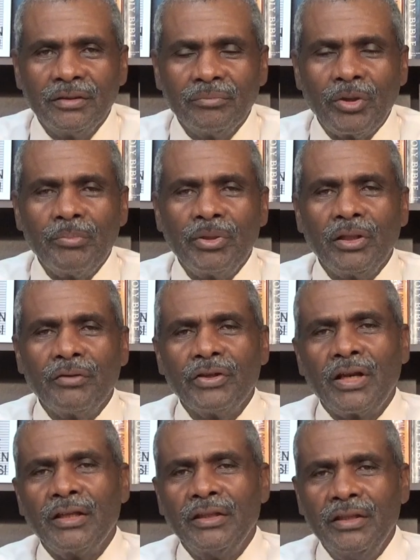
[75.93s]
But
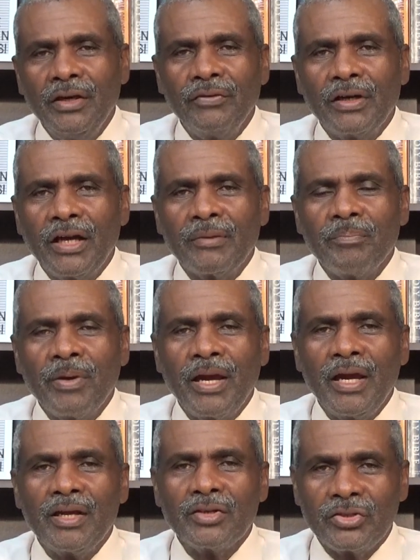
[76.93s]
beloved, I never got
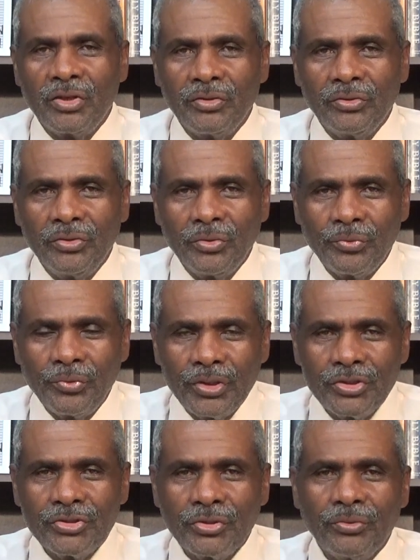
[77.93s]
past the
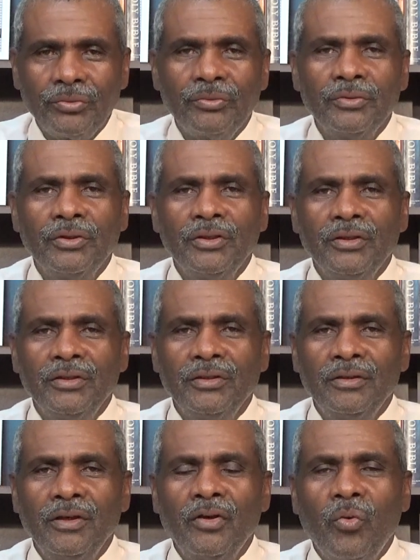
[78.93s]
regional.
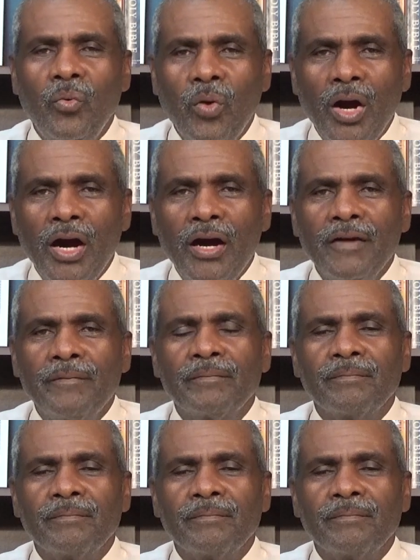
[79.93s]
Why?